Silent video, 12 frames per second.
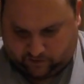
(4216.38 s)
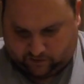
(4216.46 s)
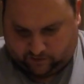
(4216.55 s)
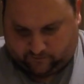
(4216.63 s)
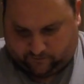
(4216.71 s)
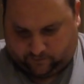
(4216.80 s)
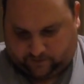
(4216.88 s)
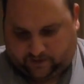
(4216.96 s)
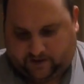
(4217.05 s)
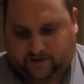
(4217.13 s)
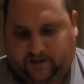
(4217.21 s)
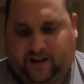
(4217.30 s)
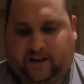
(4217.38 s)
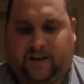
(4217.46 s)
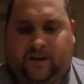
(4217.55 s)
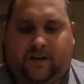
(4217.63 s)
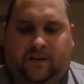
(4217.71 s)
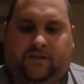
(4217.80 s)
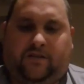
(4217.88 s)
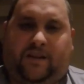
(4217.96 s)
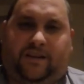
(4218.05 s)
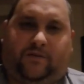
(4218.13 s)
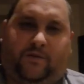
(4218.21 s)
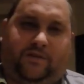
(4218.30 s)
You force it into that. So
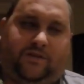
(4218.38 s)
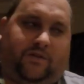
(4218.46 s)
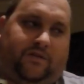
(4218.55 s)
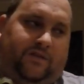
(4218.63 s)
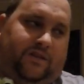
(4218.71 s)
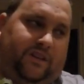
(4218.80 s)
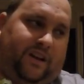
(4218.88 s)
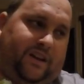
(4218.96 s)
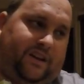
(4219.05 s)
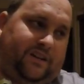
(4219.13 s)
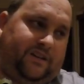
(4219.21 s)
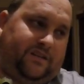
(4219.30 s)
that's what it's going to look like.